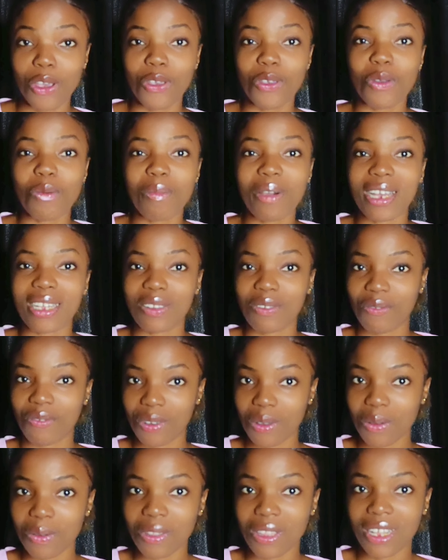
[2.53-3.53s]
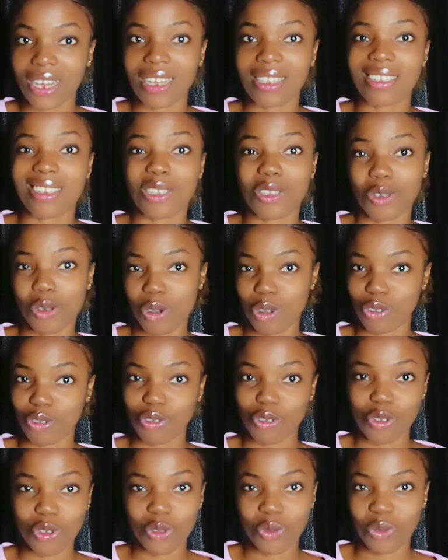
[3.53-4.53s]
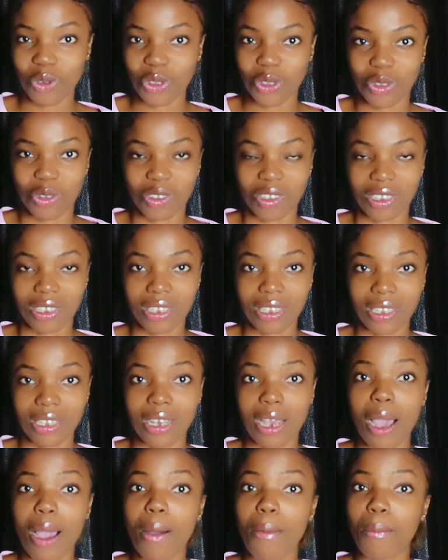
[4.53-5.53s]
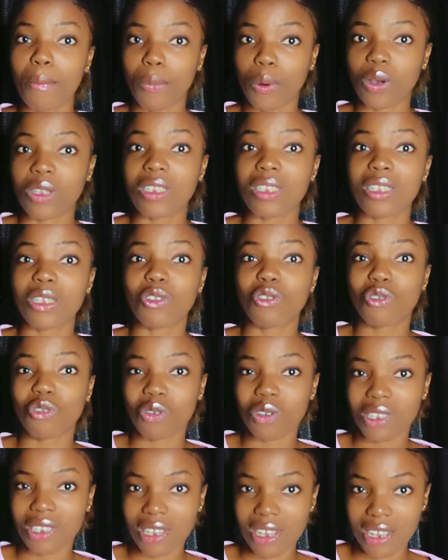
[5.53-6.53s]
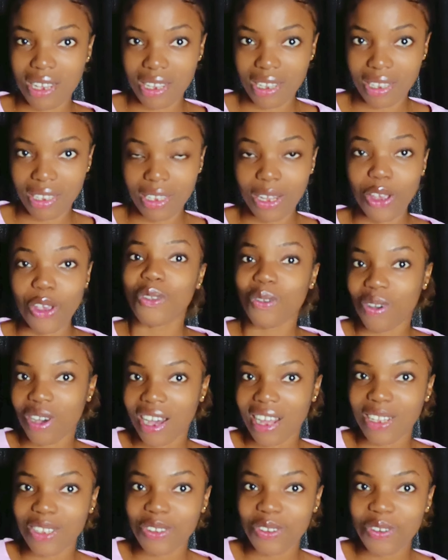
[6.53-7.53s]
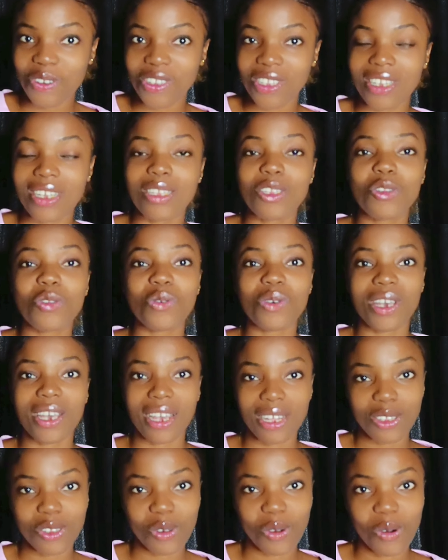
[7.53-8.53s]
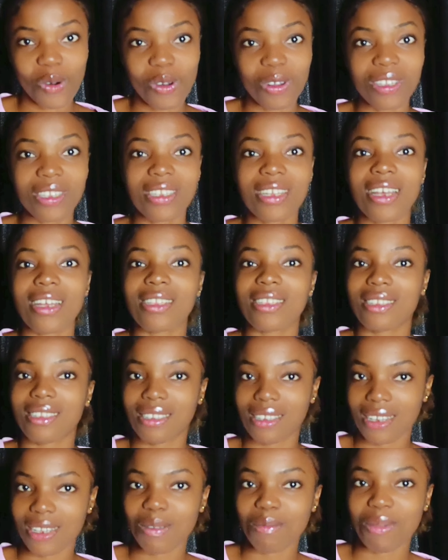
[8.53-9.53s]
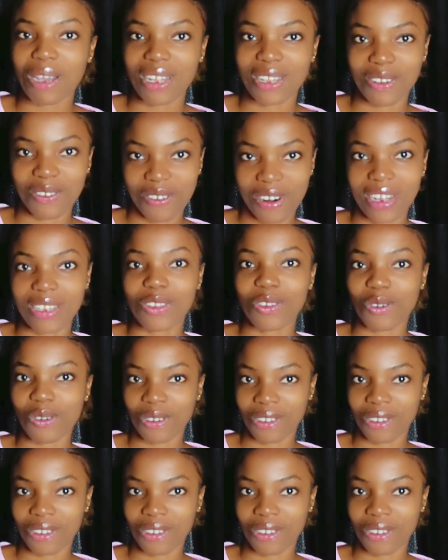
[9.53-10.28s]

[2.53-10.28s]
You might feel that it controls what you see, but the truth is, you can use it to get your content seen by the right